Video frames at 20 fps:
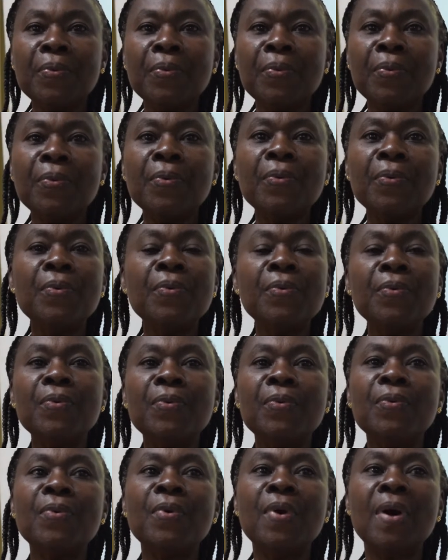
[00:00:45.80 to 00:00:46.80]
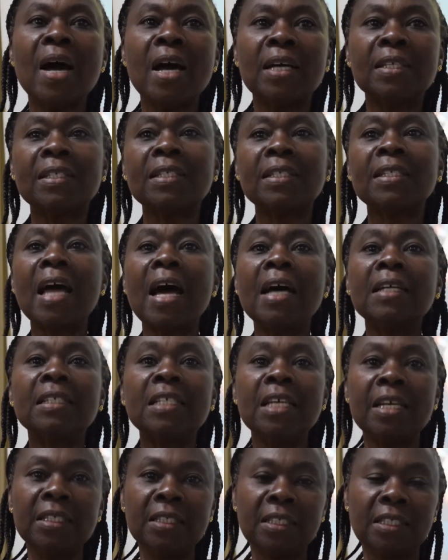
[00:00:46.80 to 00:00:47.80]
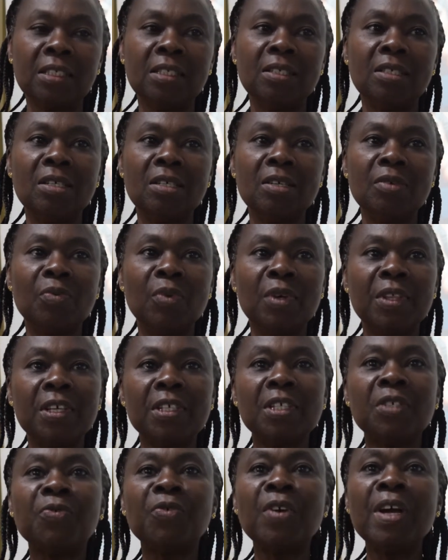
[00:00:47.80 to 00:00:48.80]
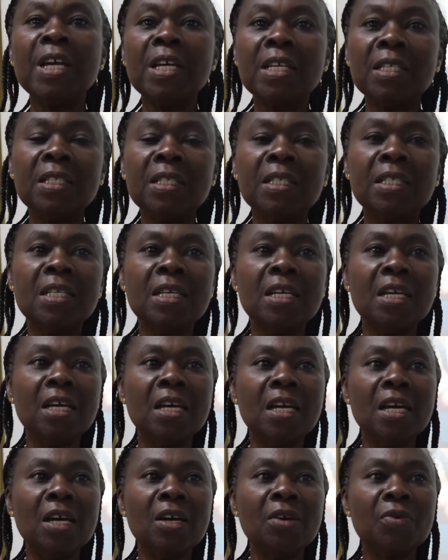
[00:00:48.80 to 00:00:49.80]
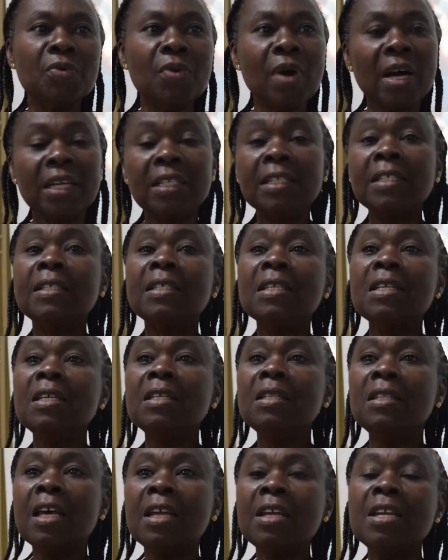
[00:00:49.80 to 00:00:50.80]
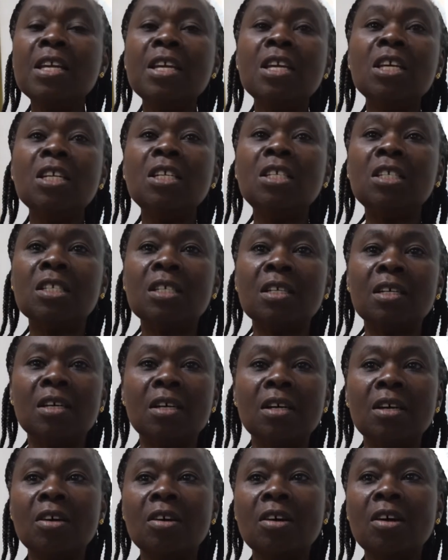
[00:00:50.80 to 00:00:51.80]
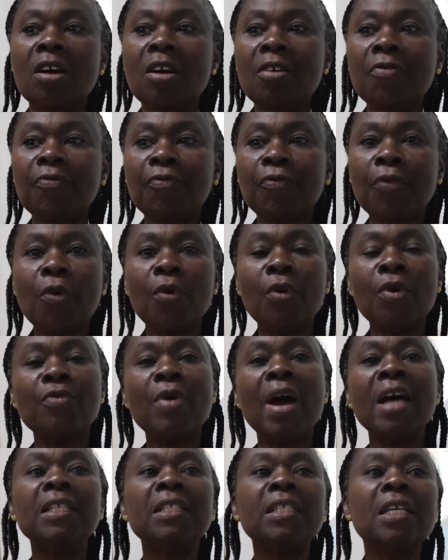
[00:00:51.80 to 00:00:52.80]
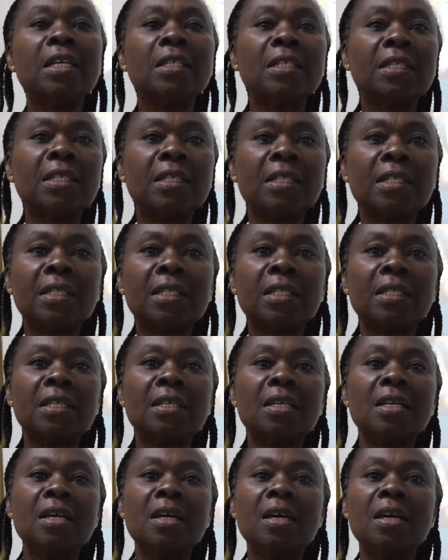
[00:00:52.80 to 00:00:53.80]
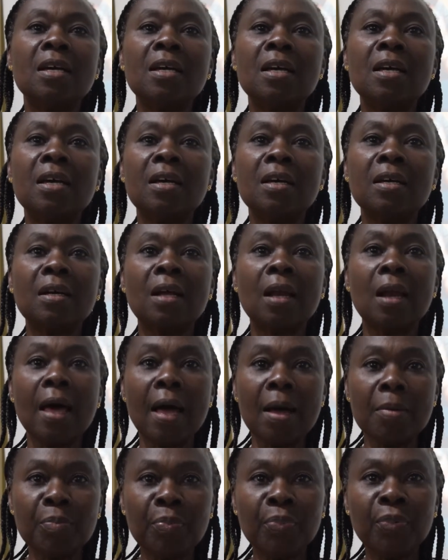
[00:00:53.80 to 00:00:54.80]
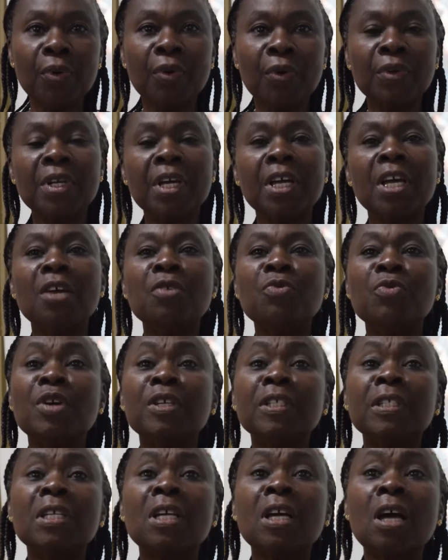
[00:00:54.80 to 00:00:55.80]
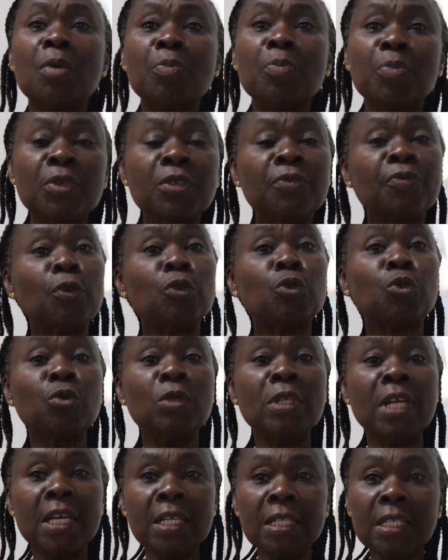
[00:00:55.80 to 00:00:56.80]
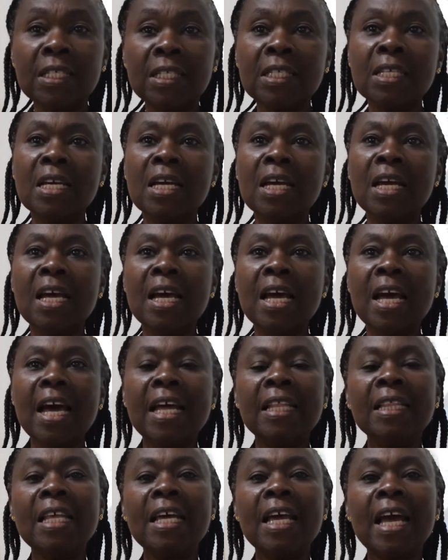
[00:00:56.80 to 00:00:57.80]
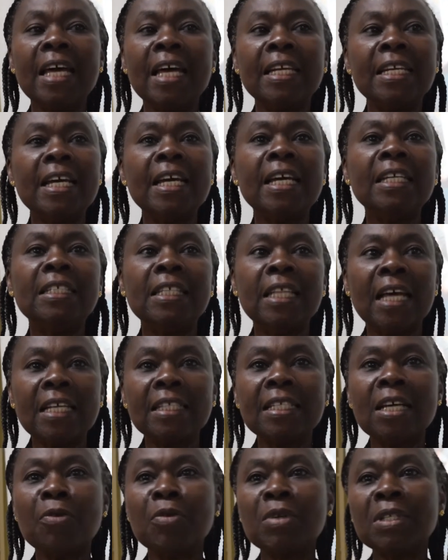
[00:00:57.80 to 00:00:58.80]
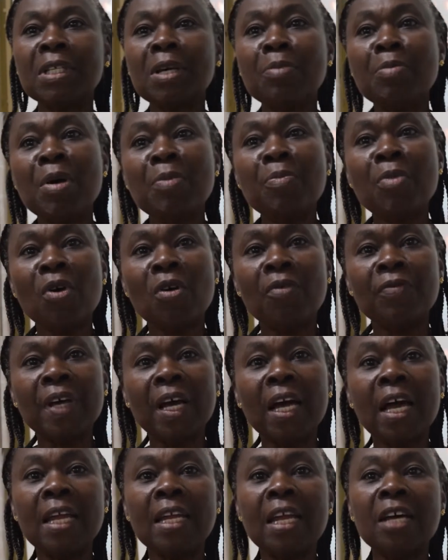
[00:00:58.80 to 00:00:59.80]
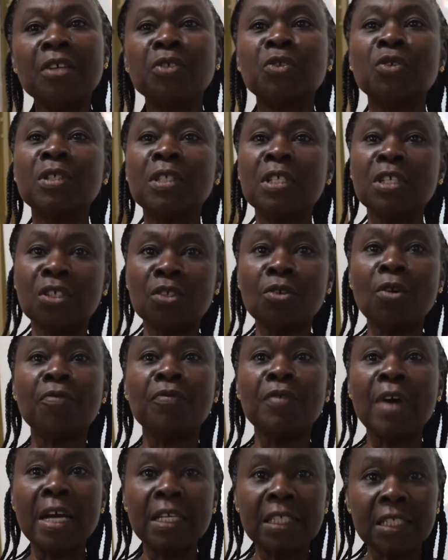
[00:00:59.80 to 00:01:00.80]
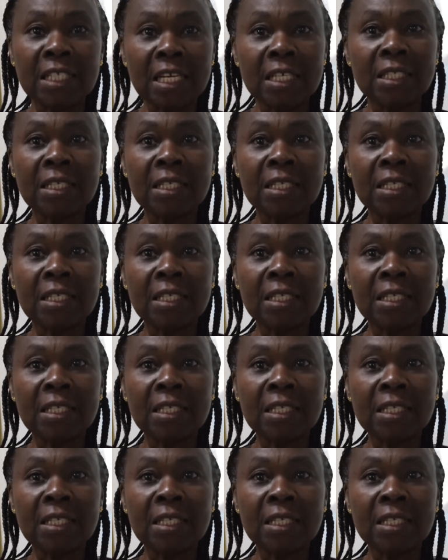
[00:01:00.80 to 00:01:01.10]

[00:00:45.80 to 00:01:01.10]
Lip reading: who has started with his friends, who had seen the need for a writer's club on KNUST campus for students. And they had heard that I was a member of the Ghana Association of Writers,